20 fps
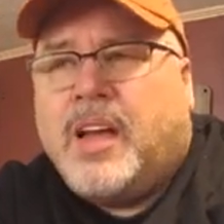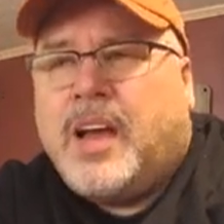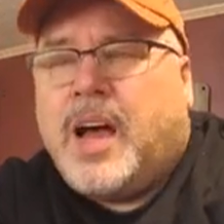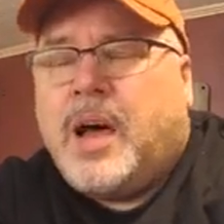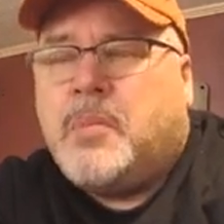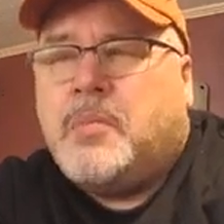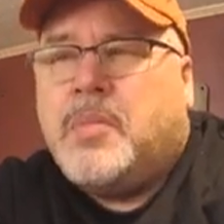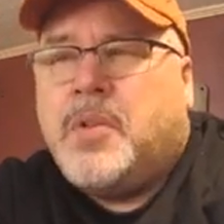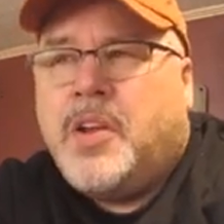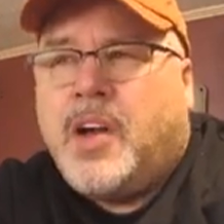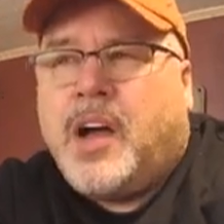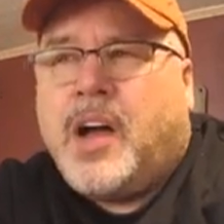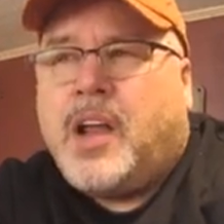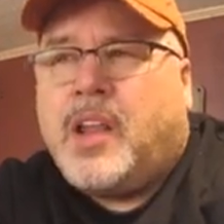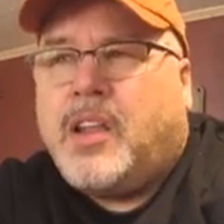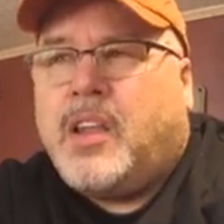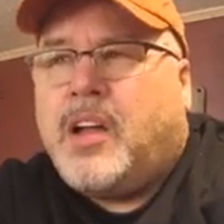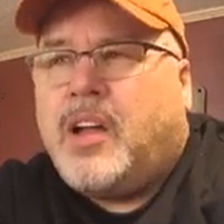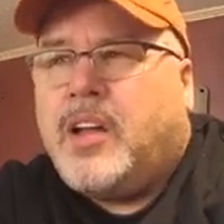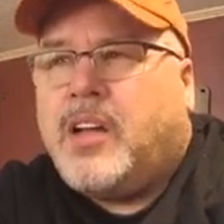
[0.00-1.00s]
I'm
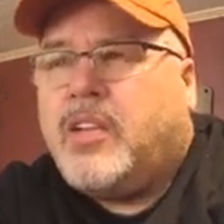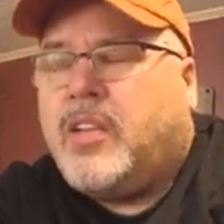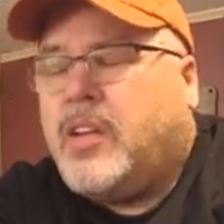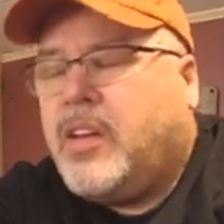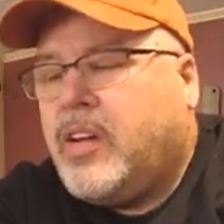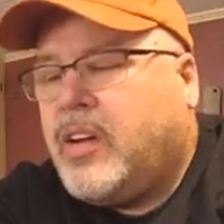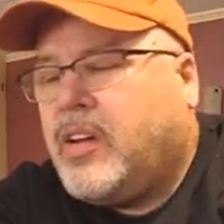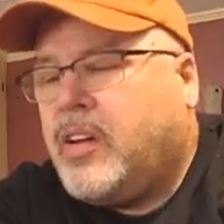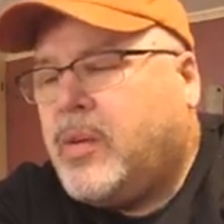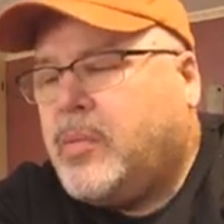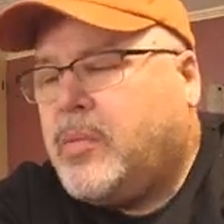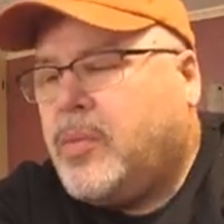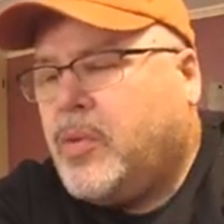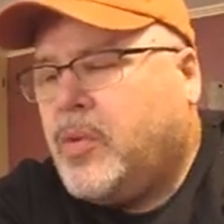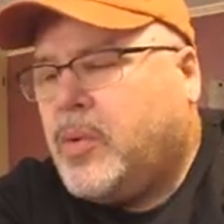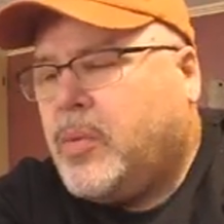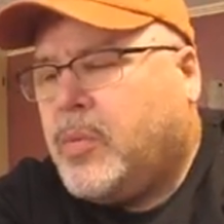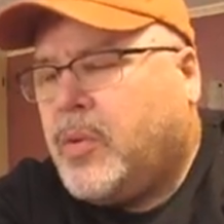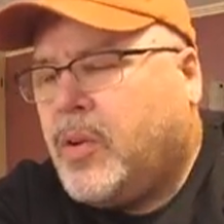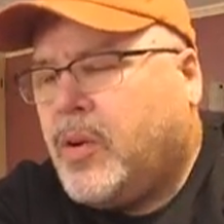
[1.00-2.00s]
not likely to come
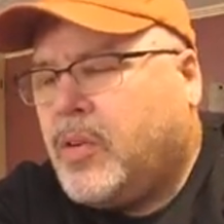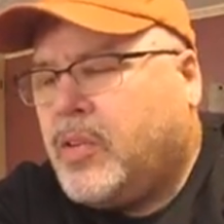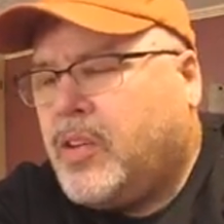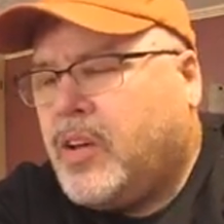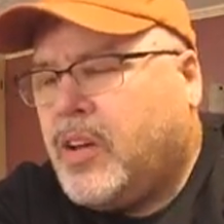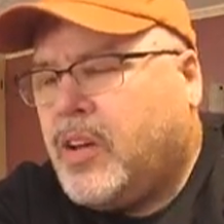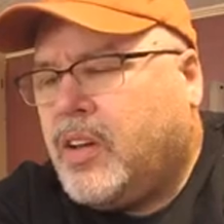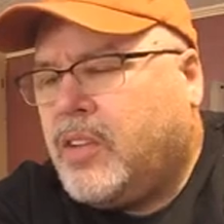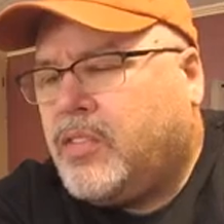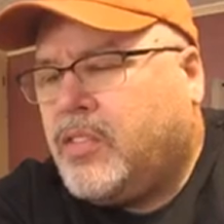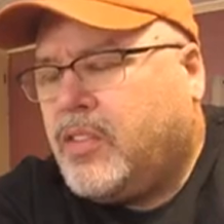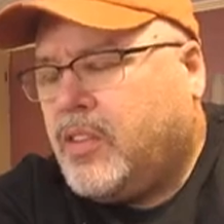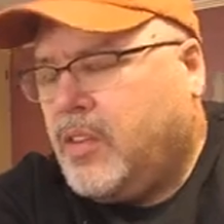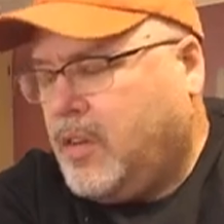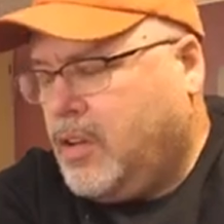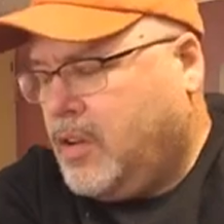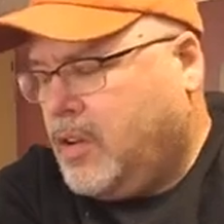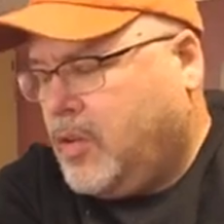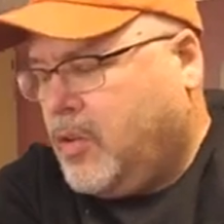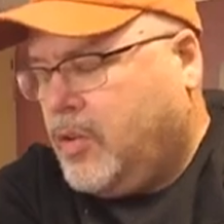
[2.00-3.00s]
do a broadcast
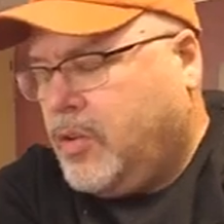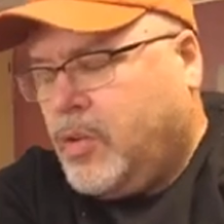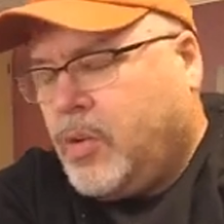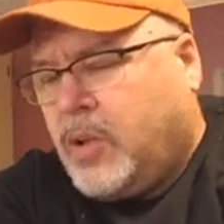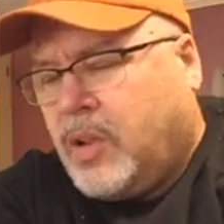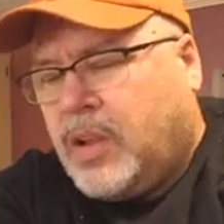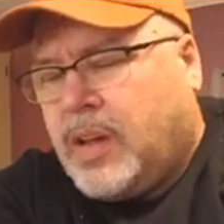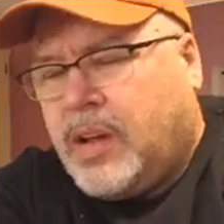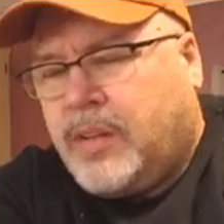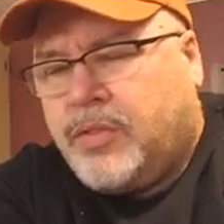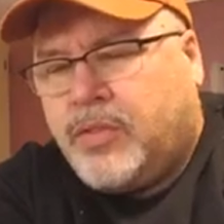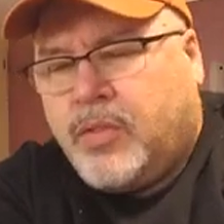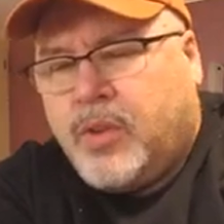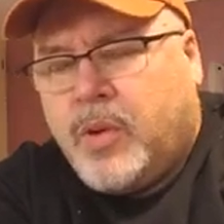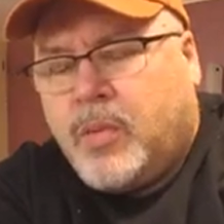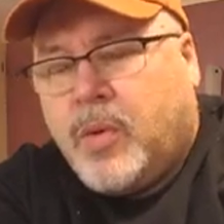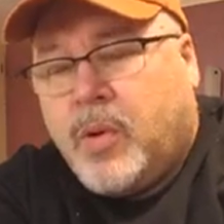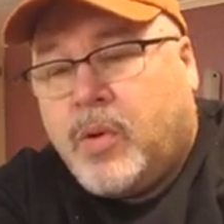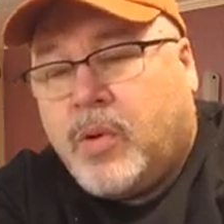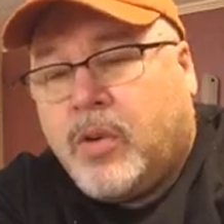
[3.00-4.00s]
or do a live
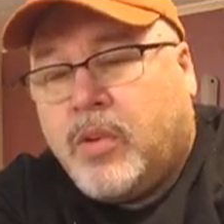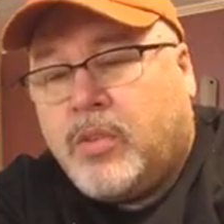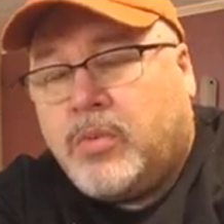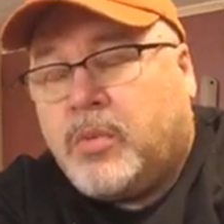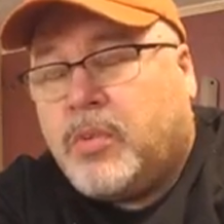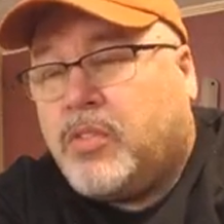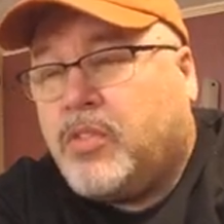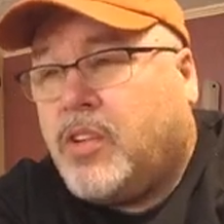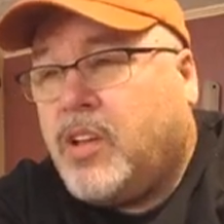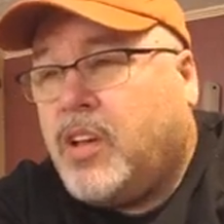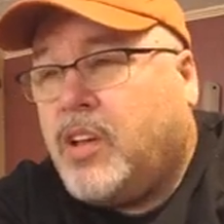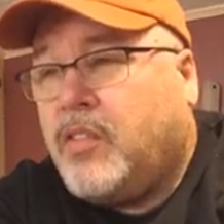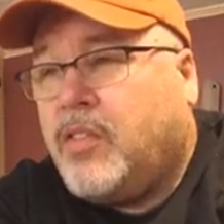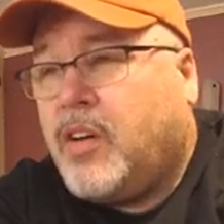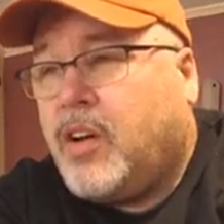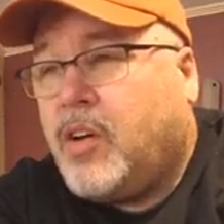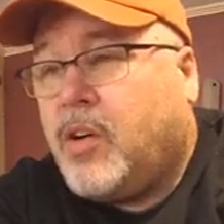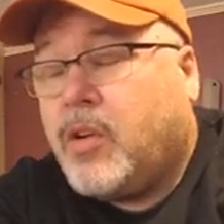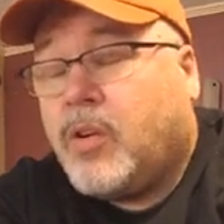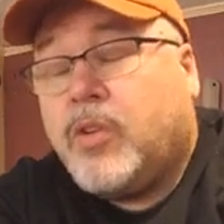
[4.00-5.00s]
stream on Christmas Eve
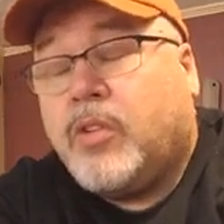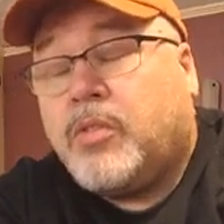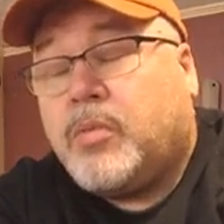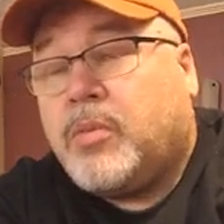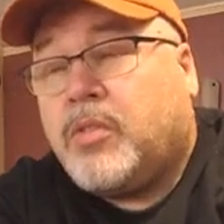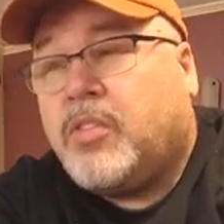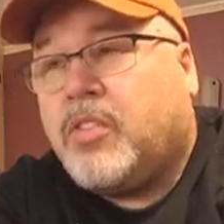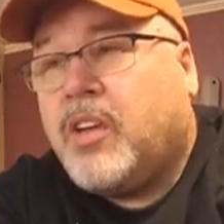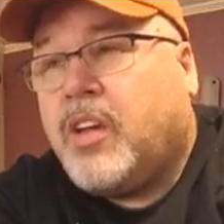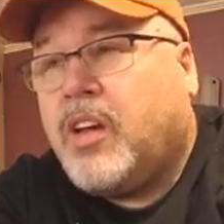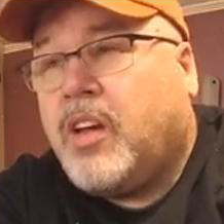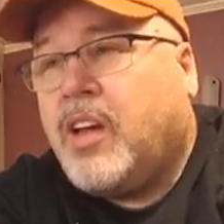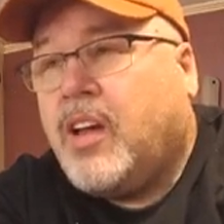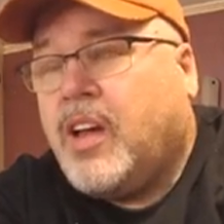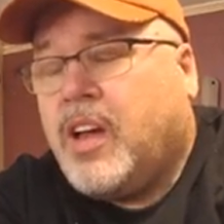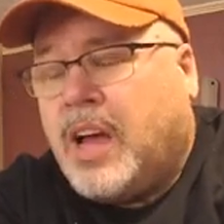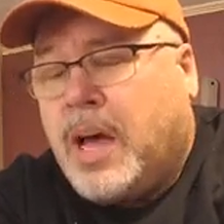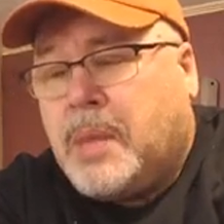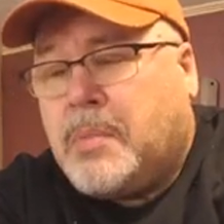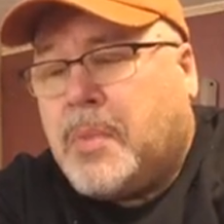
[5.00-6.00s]
or Christmas Day.
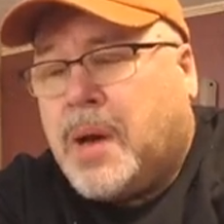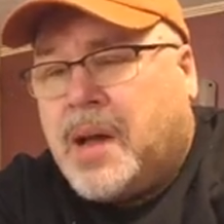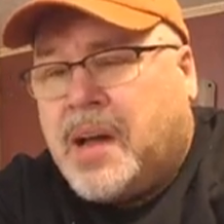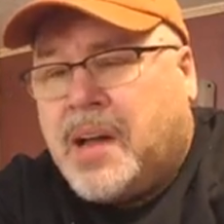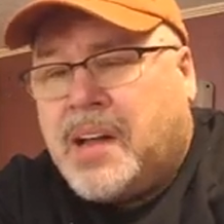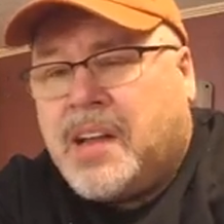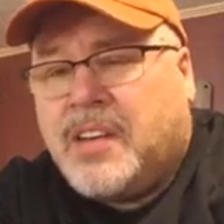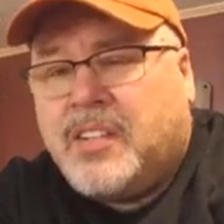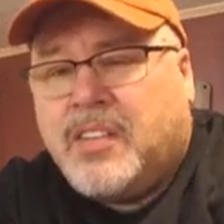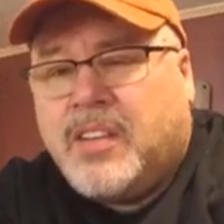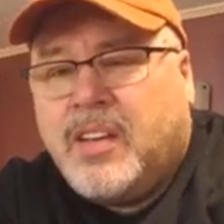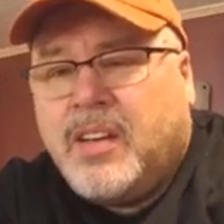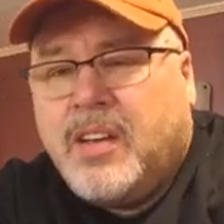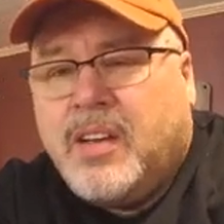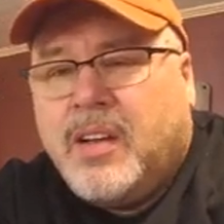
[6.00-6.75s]
I might.